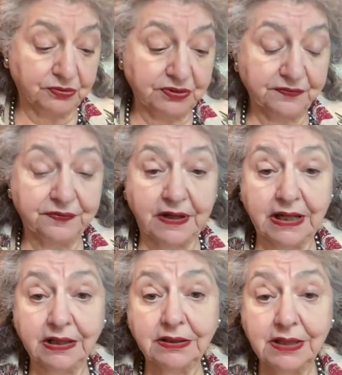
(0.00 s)
to
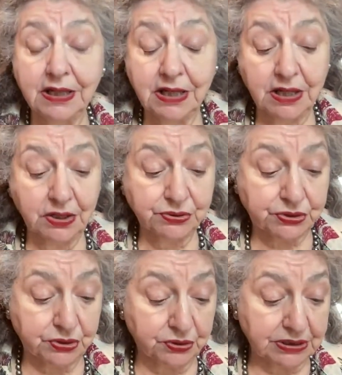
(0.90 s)
define
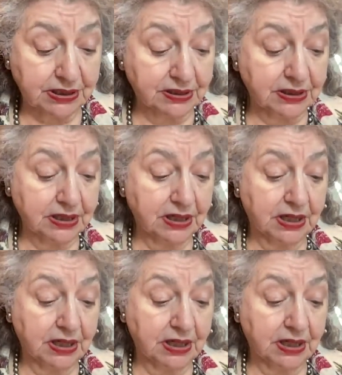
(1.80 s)
certain